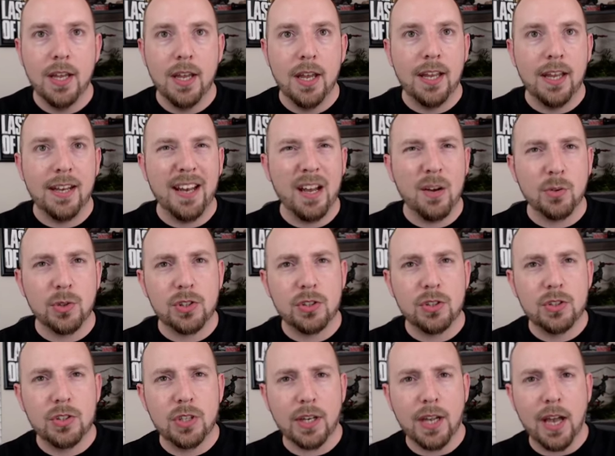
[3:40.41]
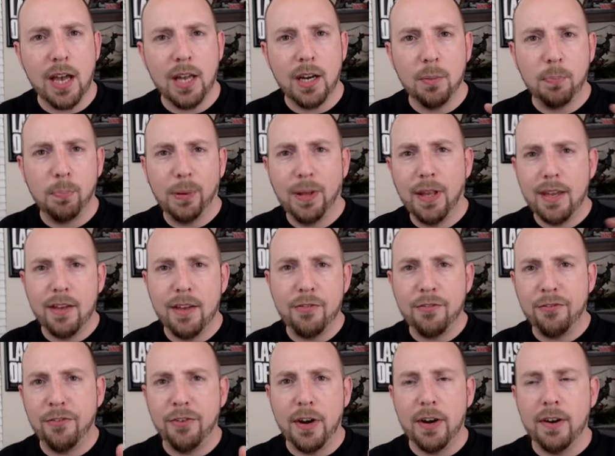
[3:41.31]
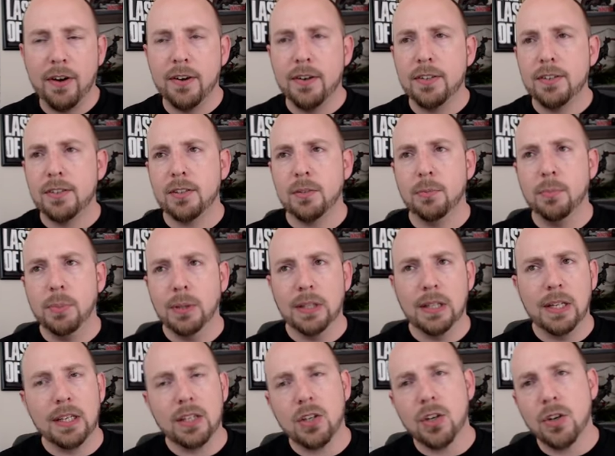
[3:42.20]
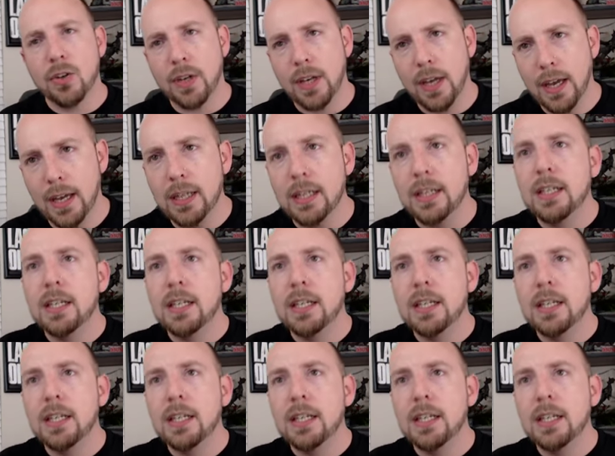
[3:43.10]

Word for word: And that was to kind of play it fair, to be like, okay,